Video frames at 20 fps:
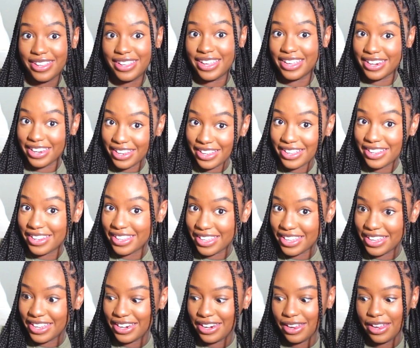getting
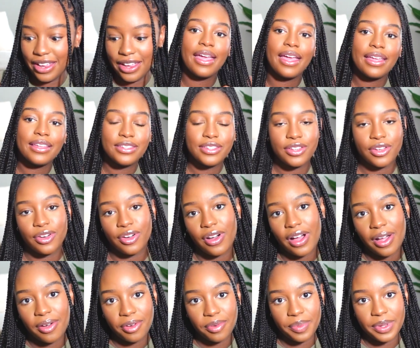clean. So
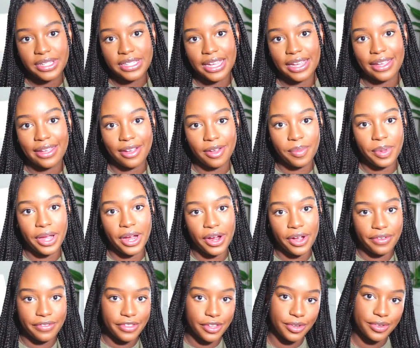I will be taking a
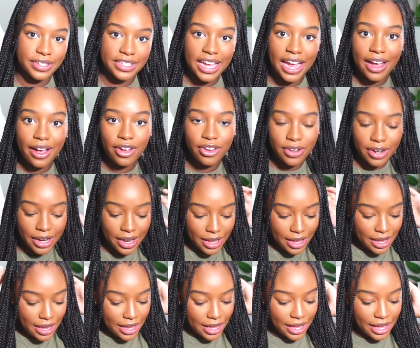pair of those out
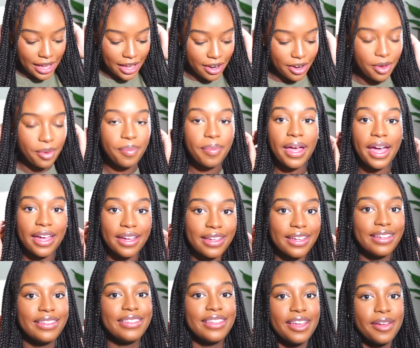and
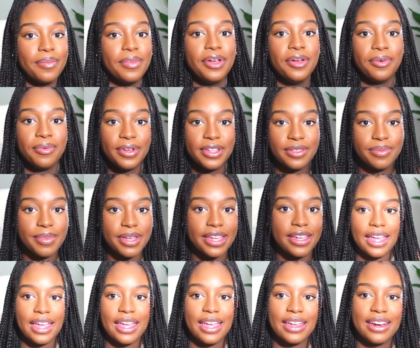packing them with me.
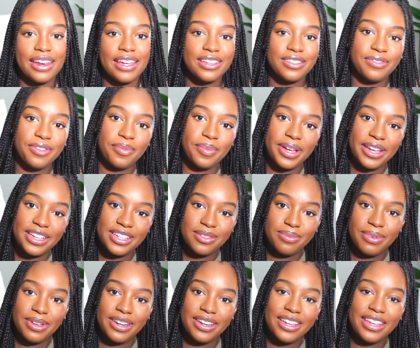And as for my
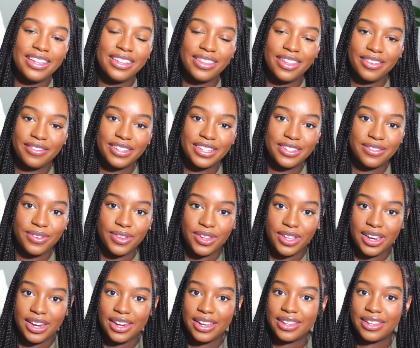husband, he loves
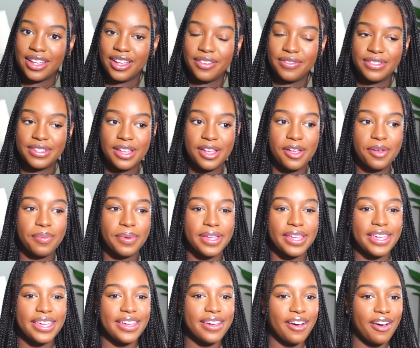exfoliating gloves, but
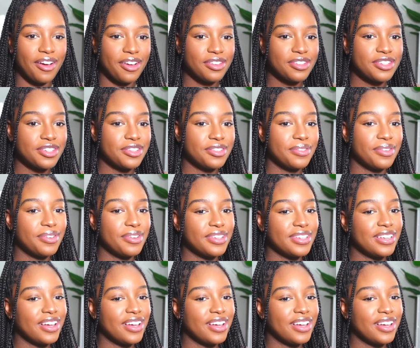he also